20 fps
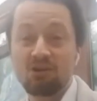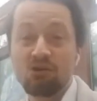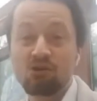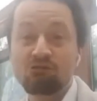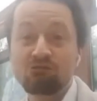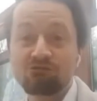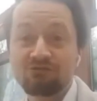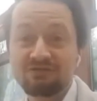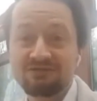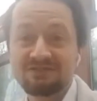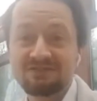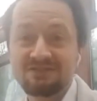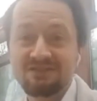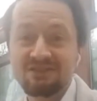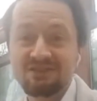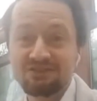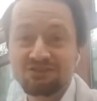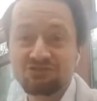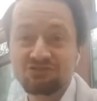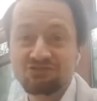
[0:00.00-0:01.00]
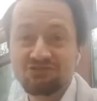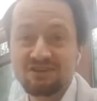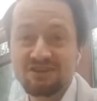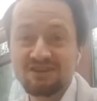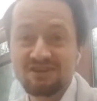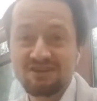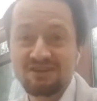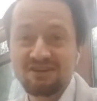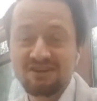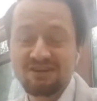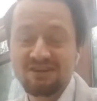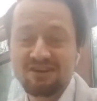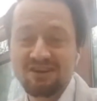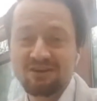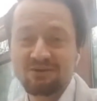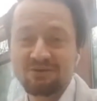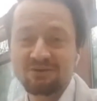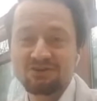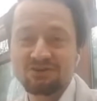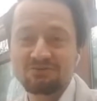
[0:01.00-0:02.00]
oral surgery,
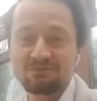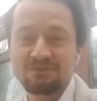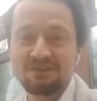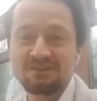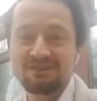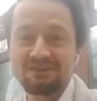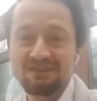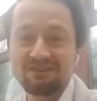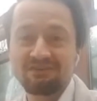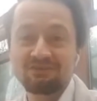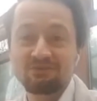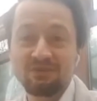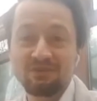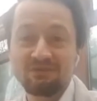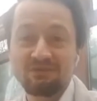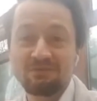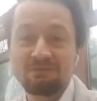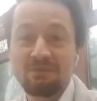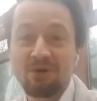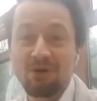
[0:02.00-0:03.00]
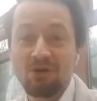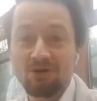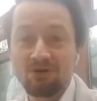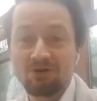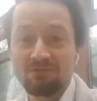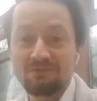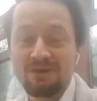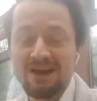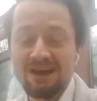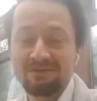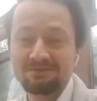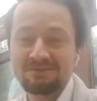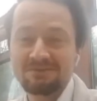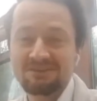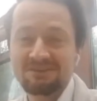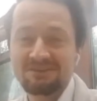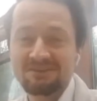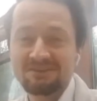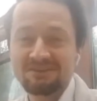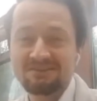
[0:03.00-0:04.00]
which will be delivered with the Pollen
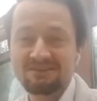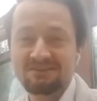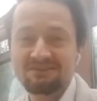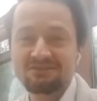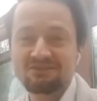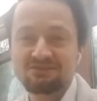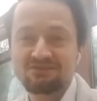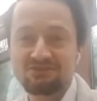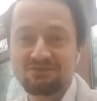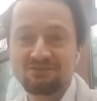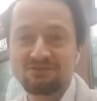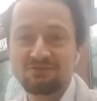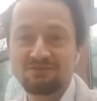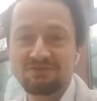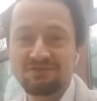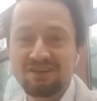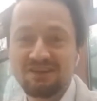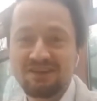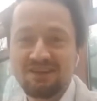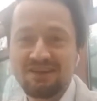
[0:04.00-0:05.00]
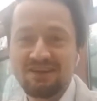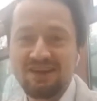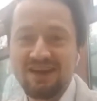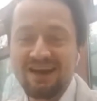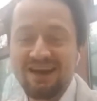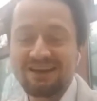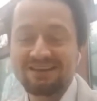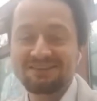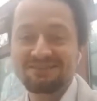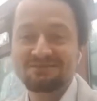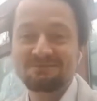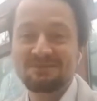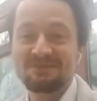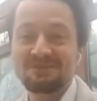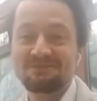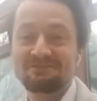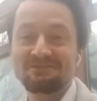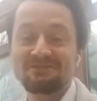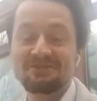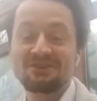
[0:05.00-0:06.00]
haptics soon, and
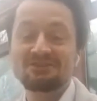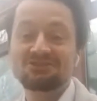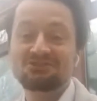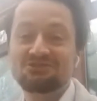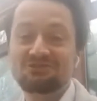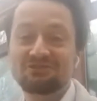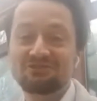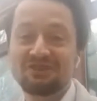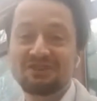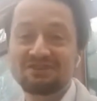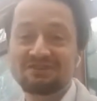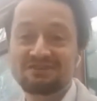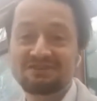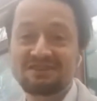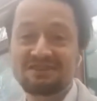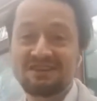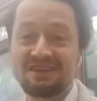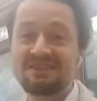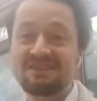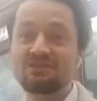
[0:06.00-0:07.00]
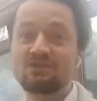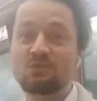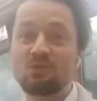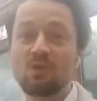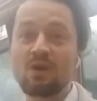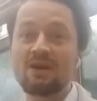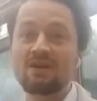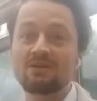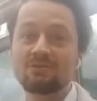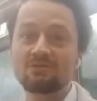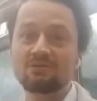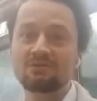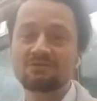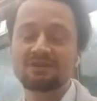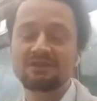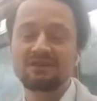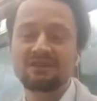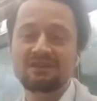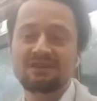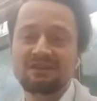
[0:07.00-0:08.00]
be the first university in the
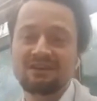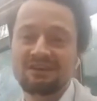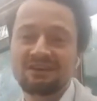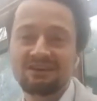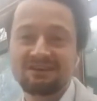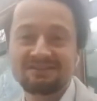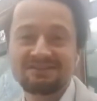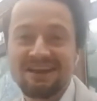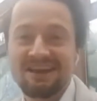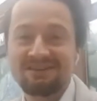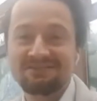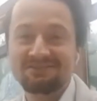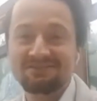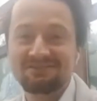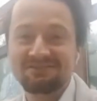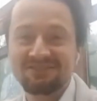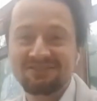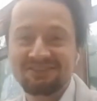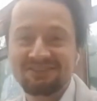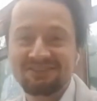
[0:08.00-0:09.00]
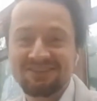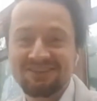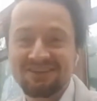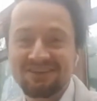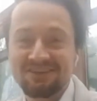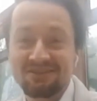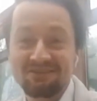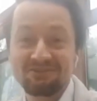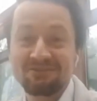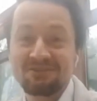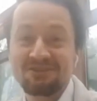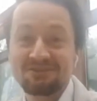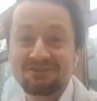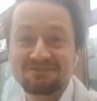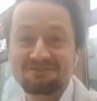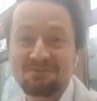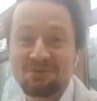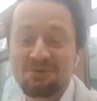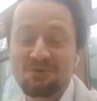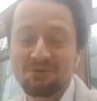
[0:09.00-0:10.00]
world to have the
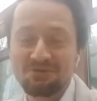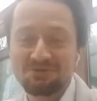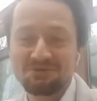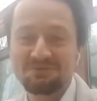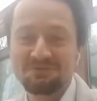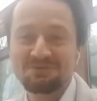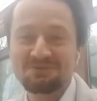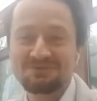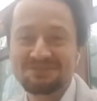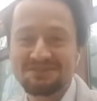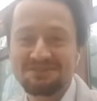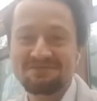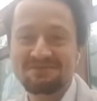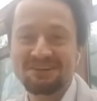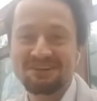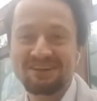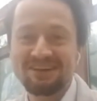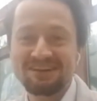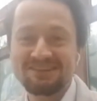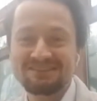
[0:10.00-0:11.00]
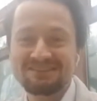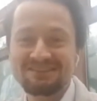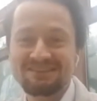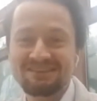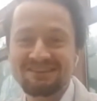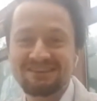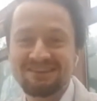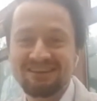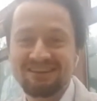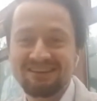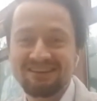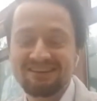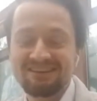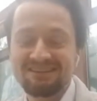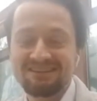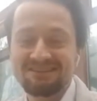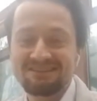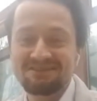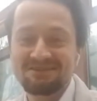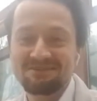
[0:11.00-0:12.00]
first portable simulator
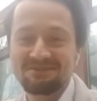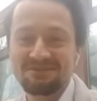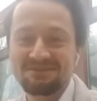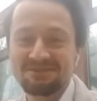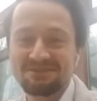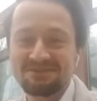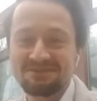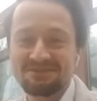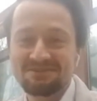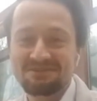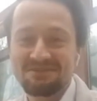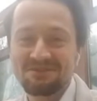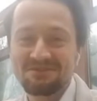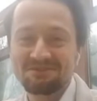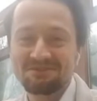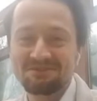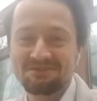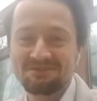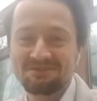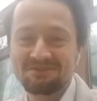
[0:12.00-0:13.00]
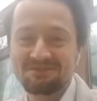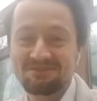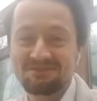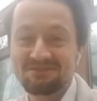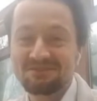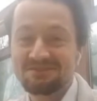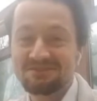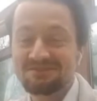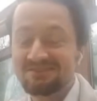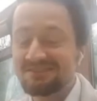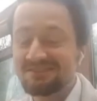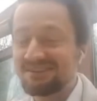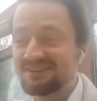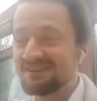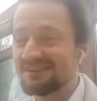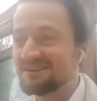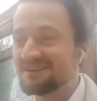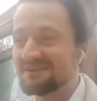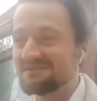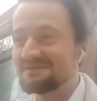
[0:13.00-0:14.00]
in these topics as well. So it's
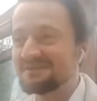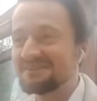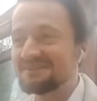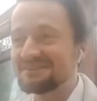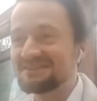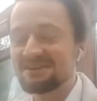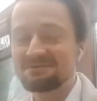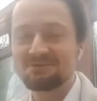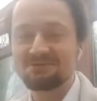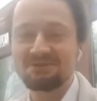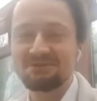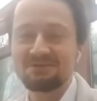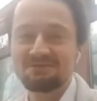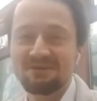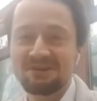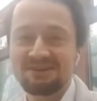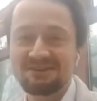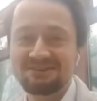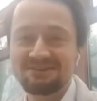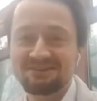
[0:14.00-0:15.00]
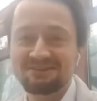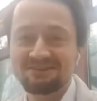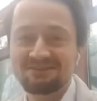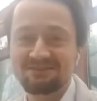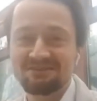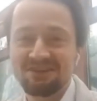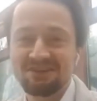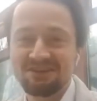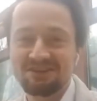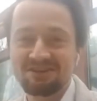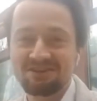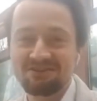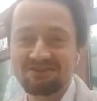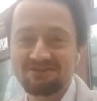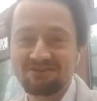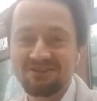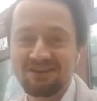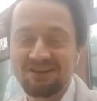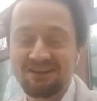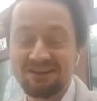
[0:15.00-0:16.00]
absolutely amazing. So thank you
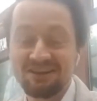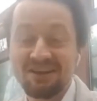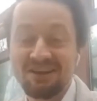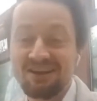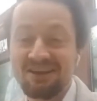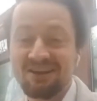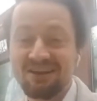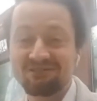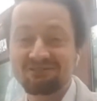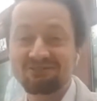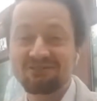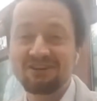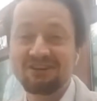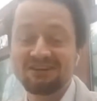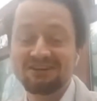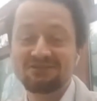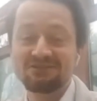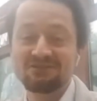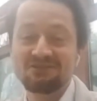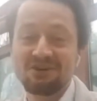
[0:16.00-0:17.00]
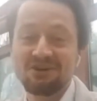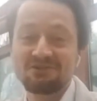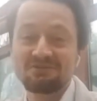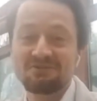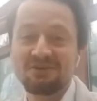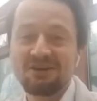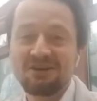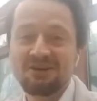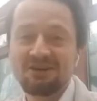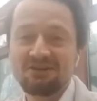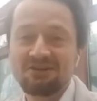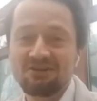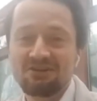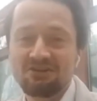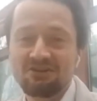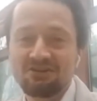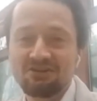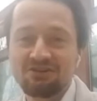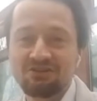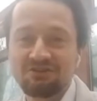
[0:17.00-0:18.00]
for that. And I really do hope
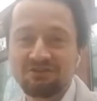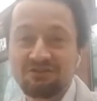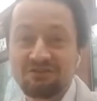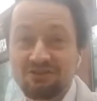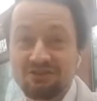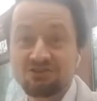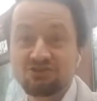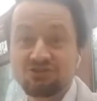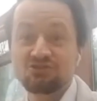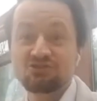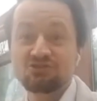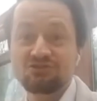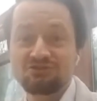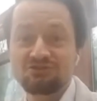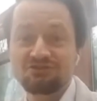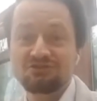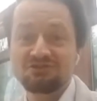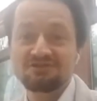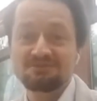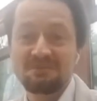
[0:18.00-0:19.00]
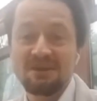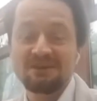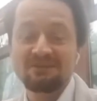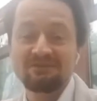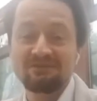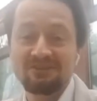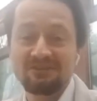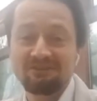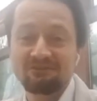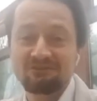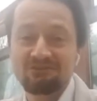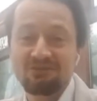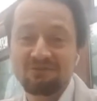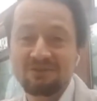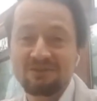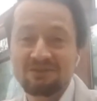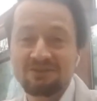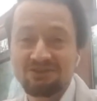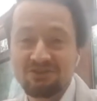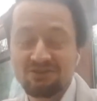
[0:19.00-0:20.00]
that the students benefit
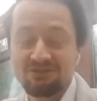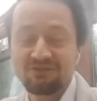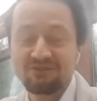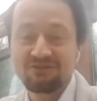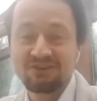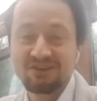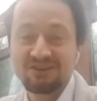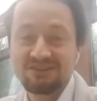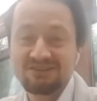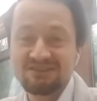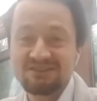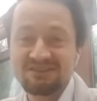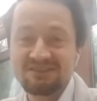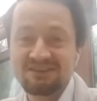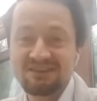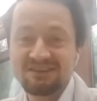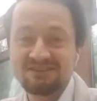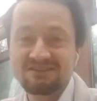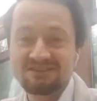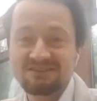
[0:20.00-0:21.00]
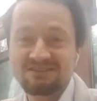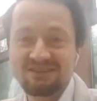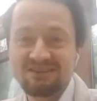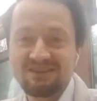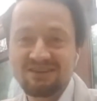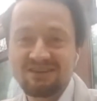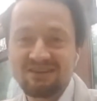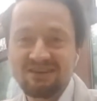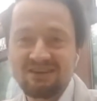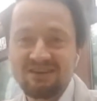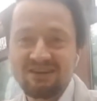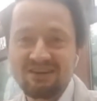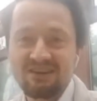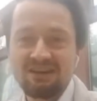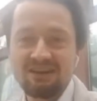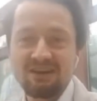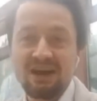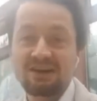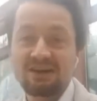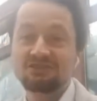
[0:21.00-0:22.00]
from it. The university does.
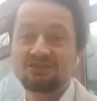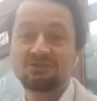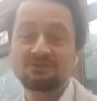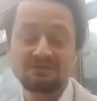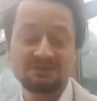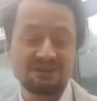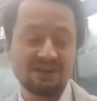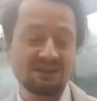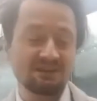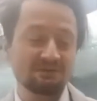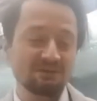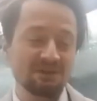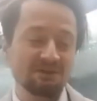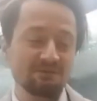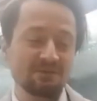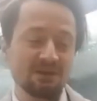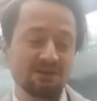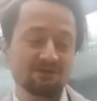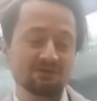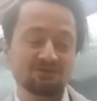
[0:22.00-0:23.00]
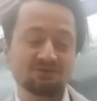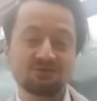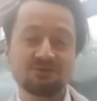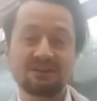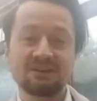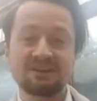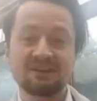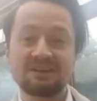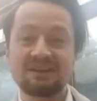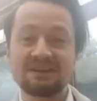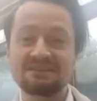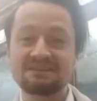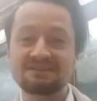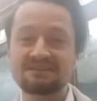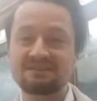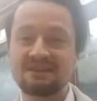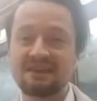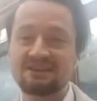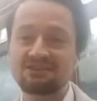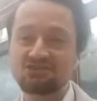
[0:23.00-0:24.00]
And you were telling me about doing an
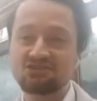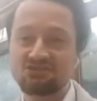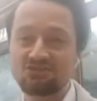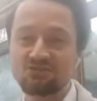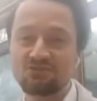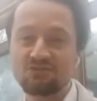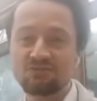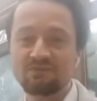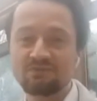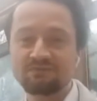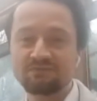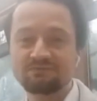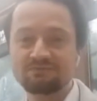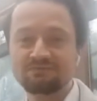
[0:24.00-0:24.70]
international